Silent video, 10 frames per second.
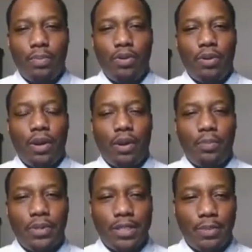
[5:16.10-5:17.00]

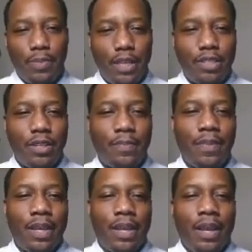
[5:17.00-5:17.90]
participation,
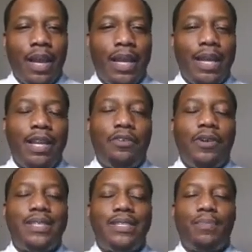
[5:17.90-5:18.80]
it
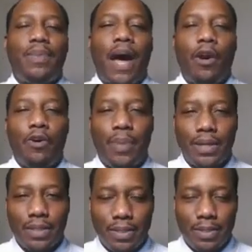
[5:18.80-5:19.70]
increases
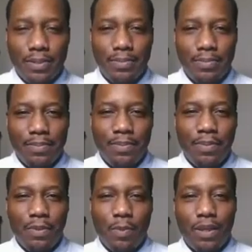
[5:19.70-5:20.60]
empowerment
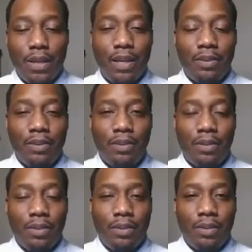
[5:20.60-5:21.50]
within
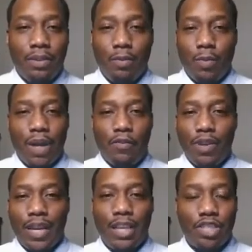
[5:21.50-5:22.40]
whatever
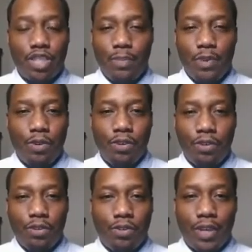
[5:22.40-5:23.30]
relationship
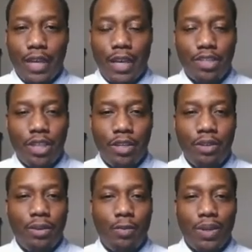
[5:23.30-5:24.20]
you're engaged in
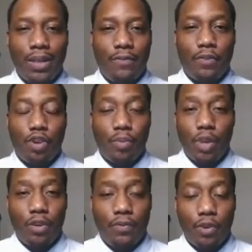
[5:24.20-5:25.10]
within for
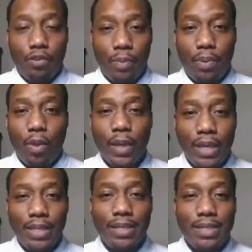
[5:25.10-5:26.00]
your
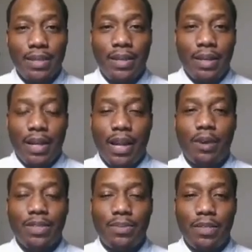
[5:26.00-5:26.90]
employees. It
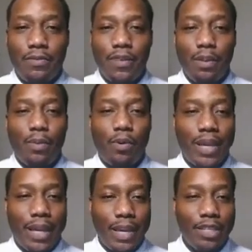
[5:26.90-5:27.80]
allows them to feel more
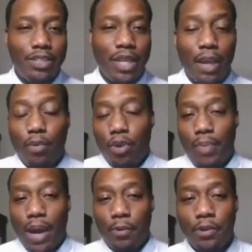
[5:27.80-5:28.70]
engaged and more
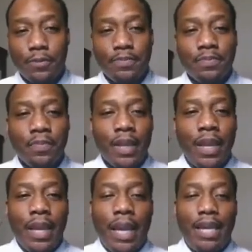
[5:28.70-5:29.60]
empowered.
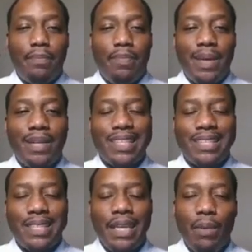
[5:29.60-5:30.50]
It builds a
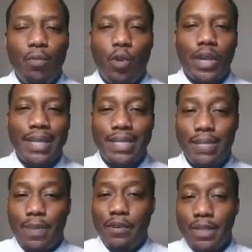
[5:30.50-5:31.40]
team working
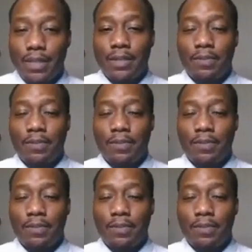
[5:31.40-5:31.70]
spirit